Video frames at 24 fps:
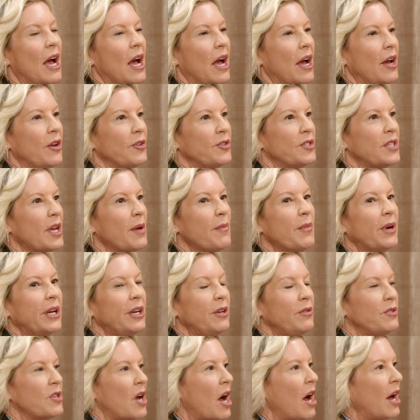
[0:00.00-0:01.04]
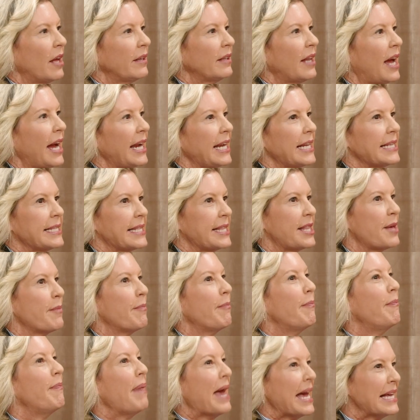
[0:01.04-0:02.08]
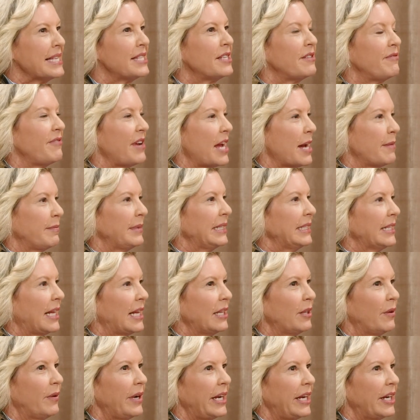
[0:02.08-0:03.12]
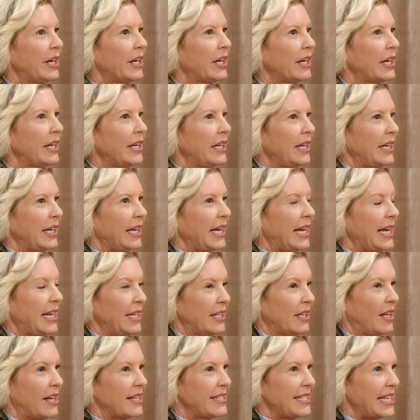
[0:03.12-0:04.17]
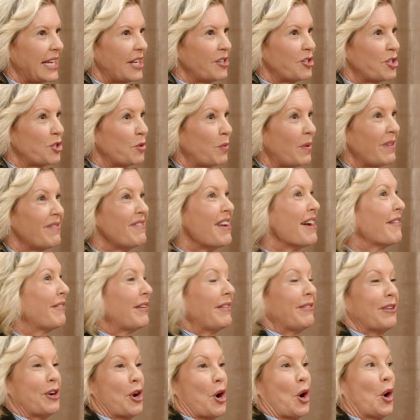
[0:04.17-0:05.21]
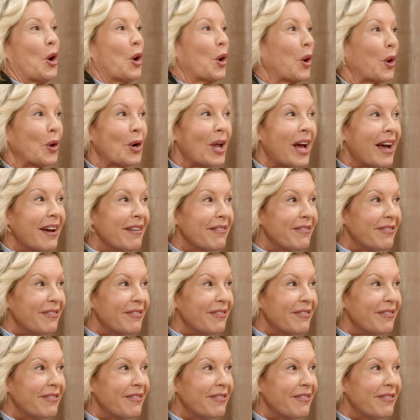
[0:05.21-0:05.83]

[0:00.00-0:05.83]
someone who's online as the best family law lawyer in Los Angeles that we've never even heard of,